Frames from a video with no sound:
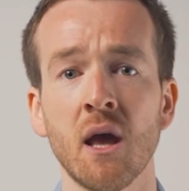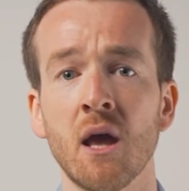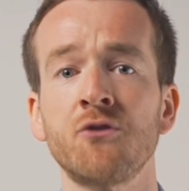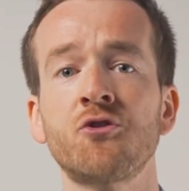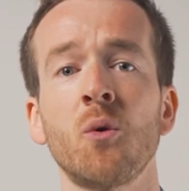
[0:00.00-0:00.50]

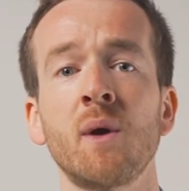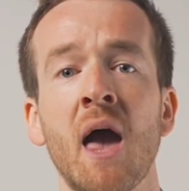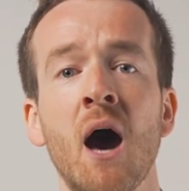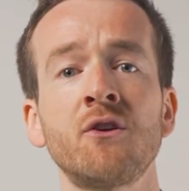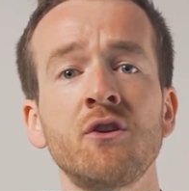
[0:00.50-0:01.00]
and showing
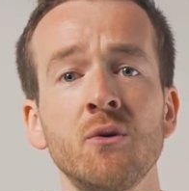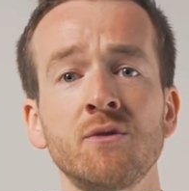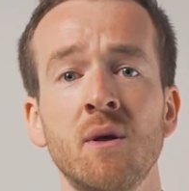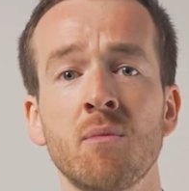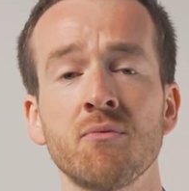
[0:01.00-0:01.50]
how to
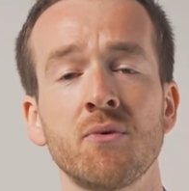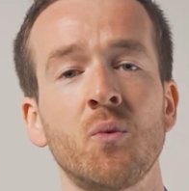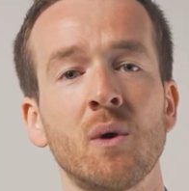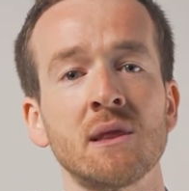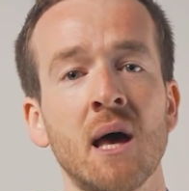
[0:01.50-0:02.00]
use them through
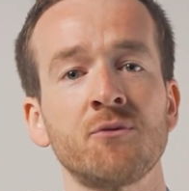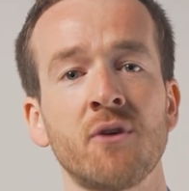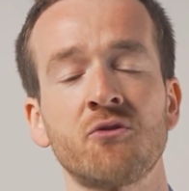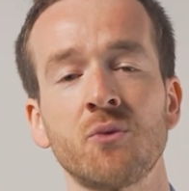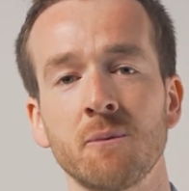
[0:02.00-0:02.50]
the OneLab software.